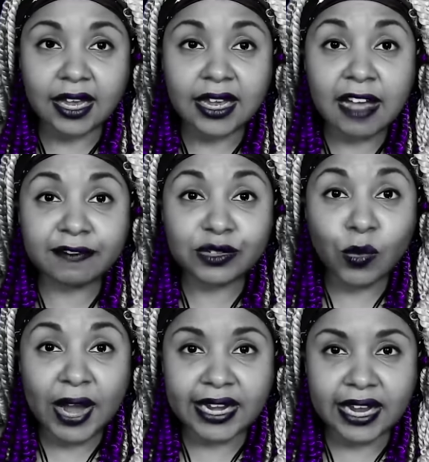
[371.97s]
left
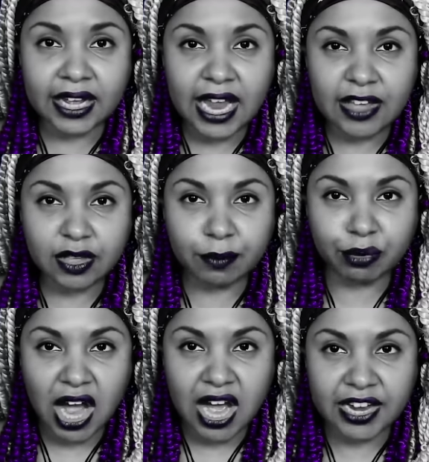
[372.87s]
waiting like the
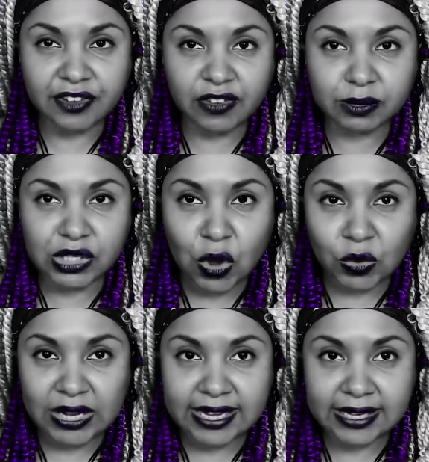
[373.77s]
bride from
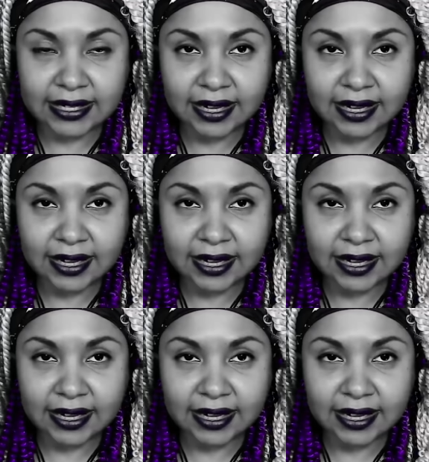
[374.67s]
Tola.